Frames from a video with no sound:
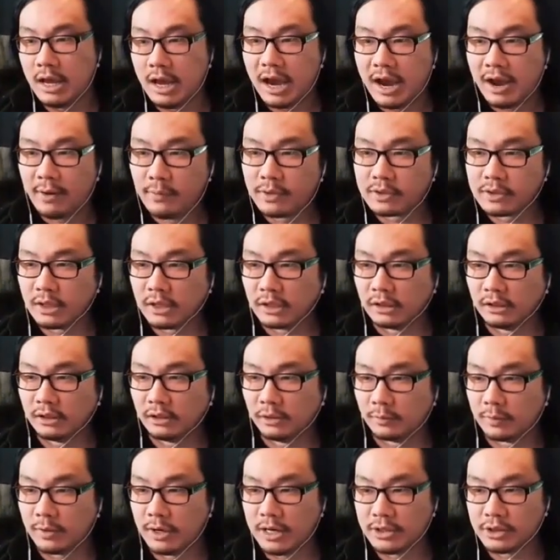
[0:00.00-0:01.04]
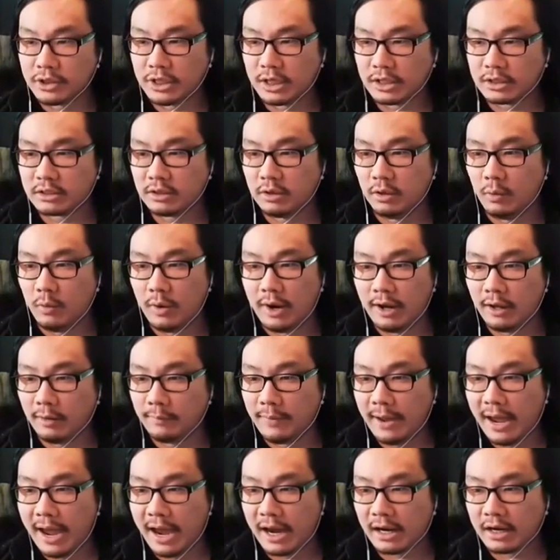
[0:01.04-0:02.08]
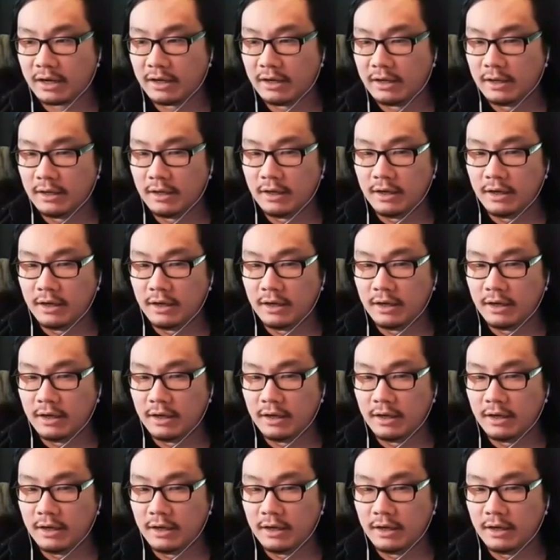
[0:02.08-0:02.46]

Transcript: i was on a little project a while back